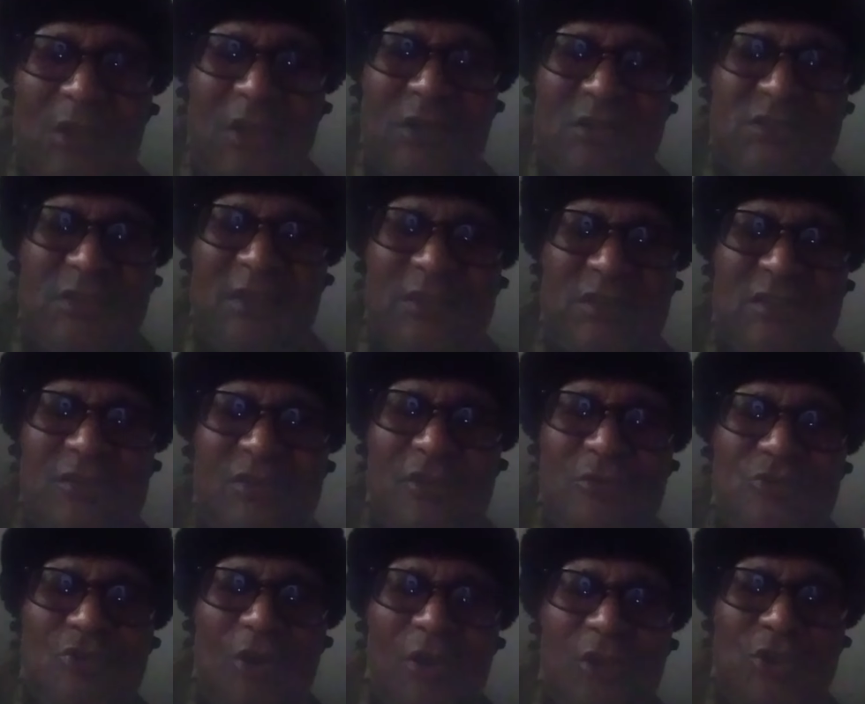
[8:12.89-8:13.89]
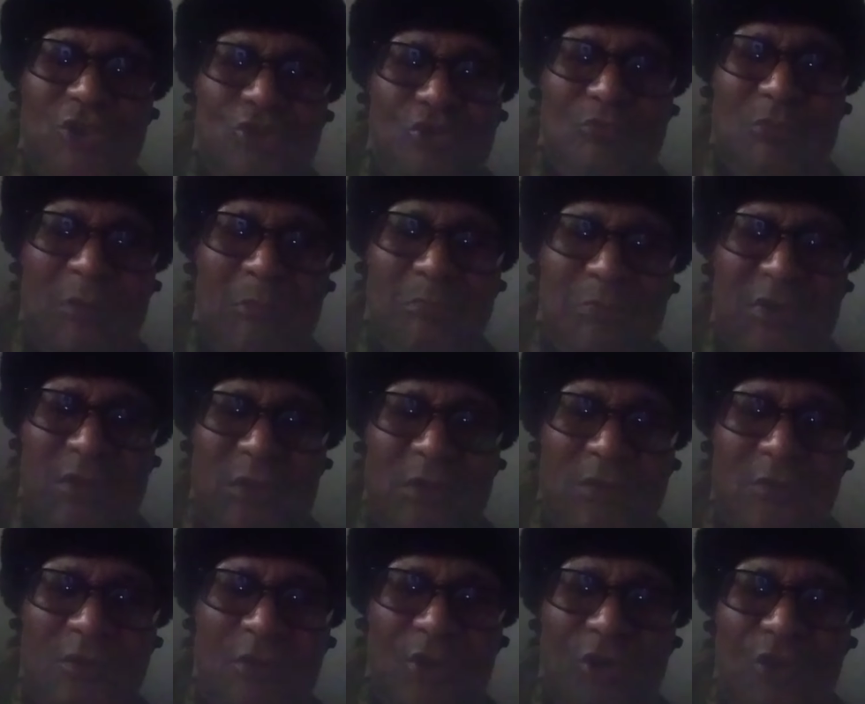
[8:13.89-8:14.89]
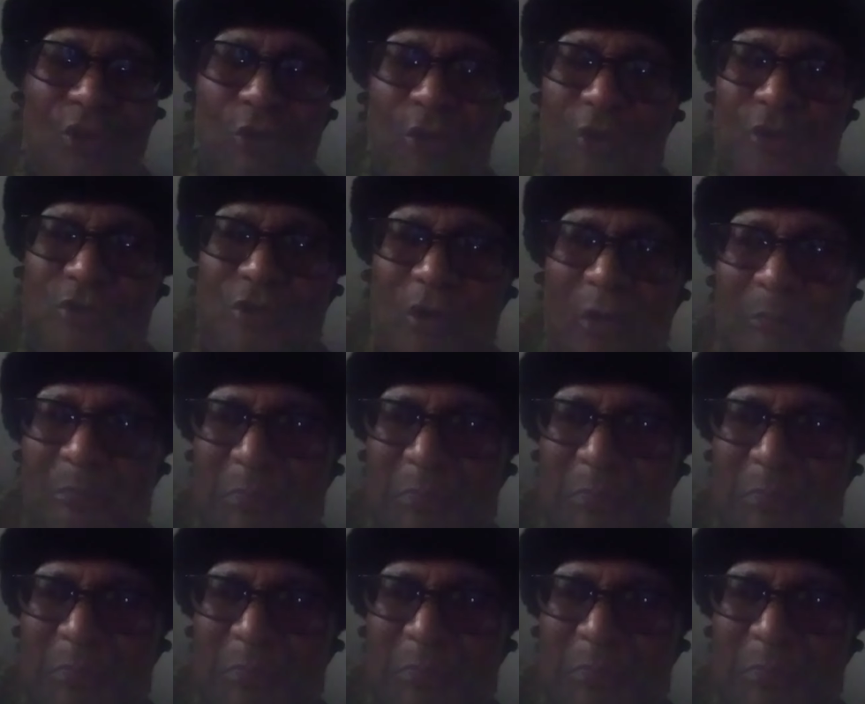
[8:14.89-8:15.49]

It's either you're a human being or you're